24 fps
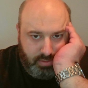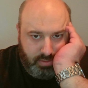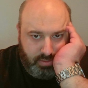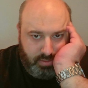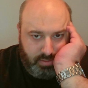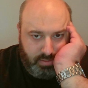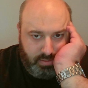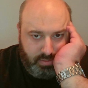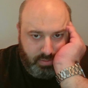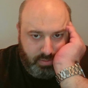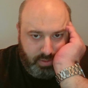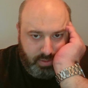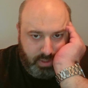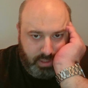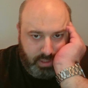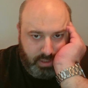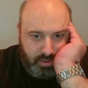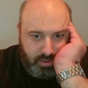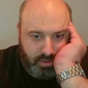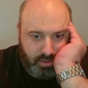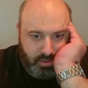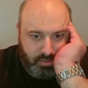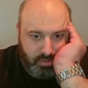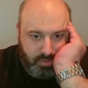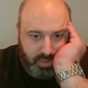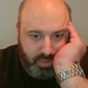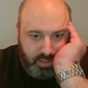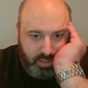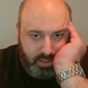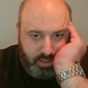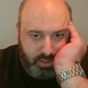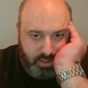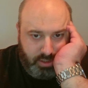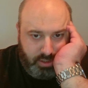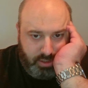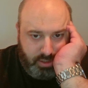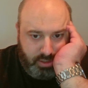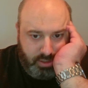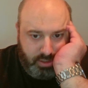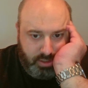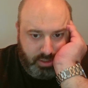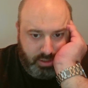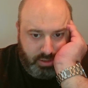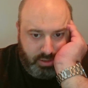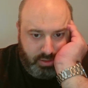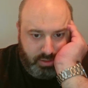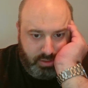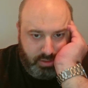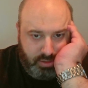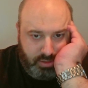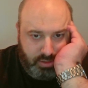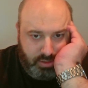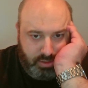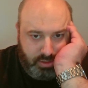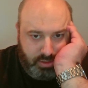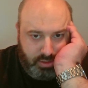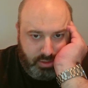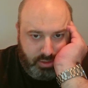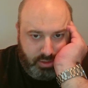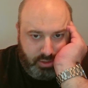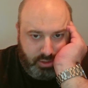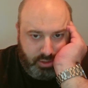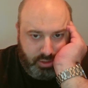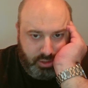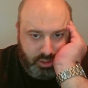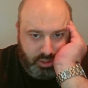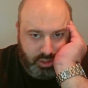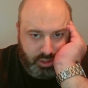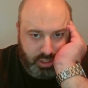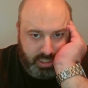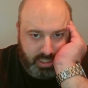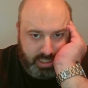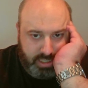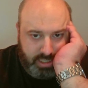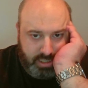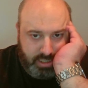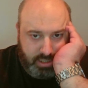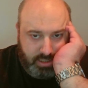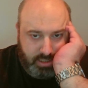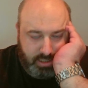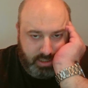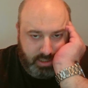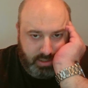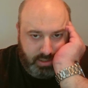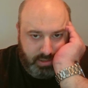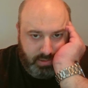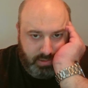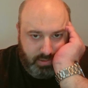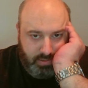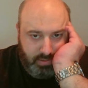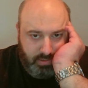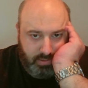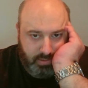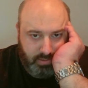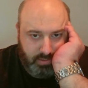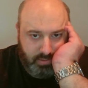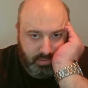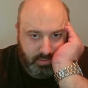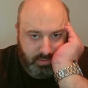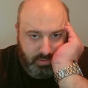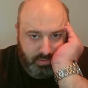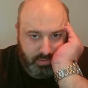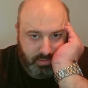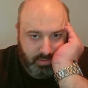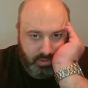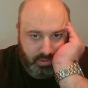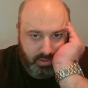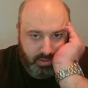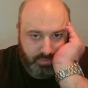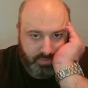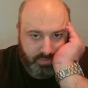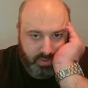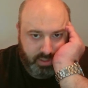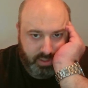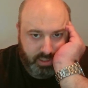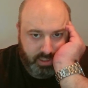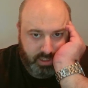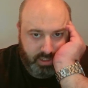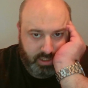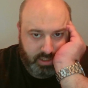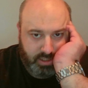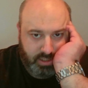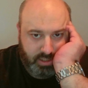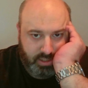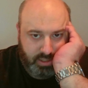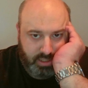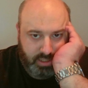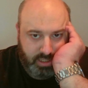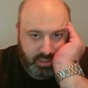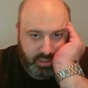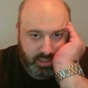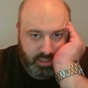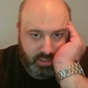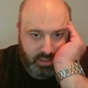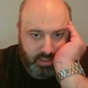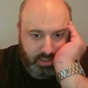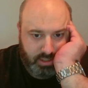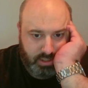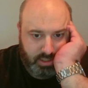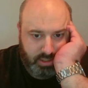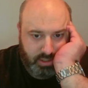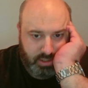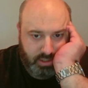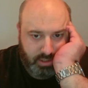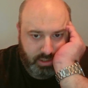Or I go with check. If takes, takes.